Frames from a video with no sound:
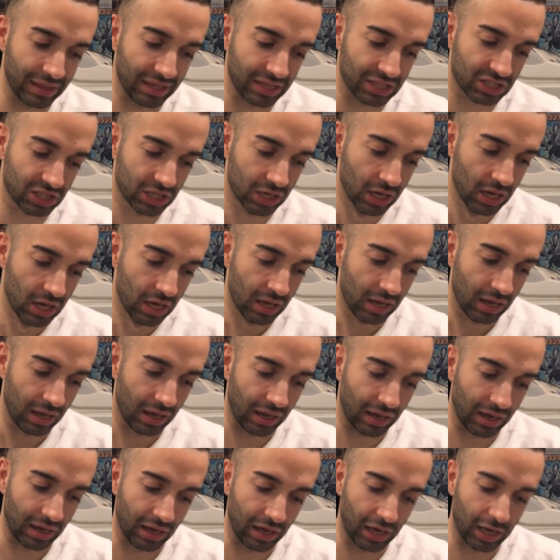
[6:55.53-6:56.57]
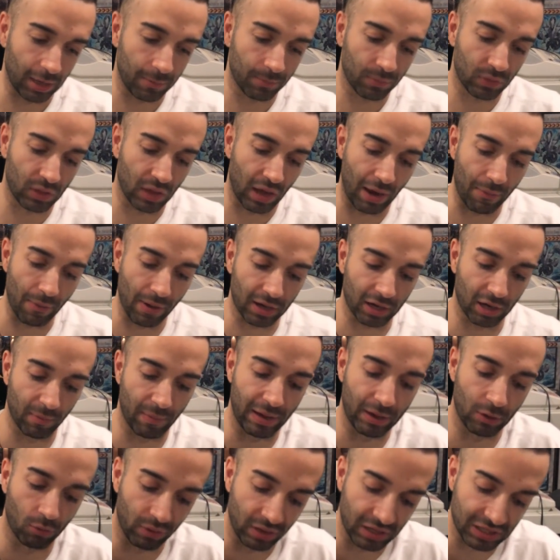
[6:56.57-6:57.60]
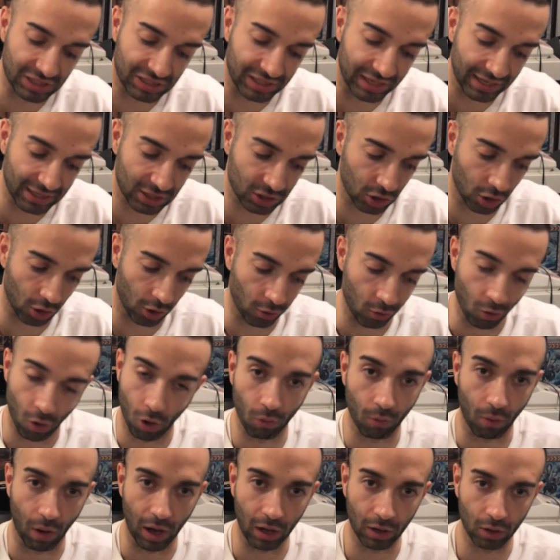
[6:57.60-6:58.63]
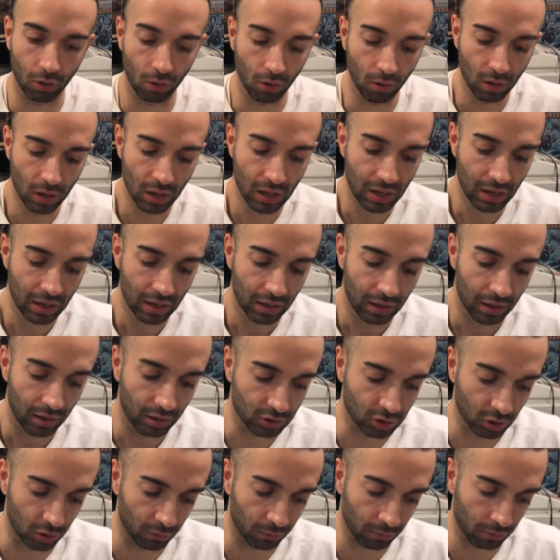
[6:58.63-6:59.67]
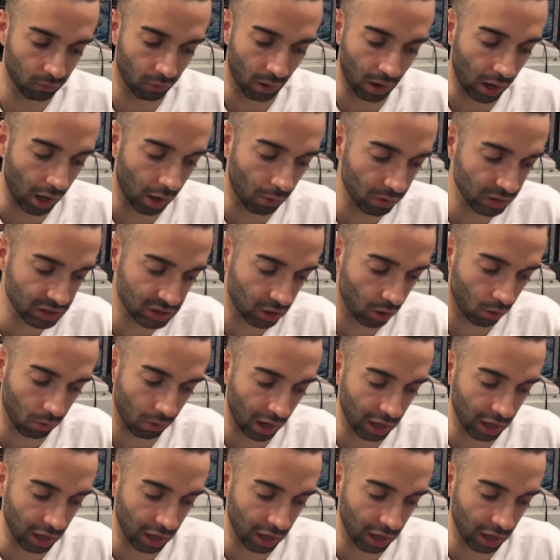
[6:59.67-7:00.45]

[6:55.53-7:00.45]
this uh, that I recommend doing six or no Rhongo. So always go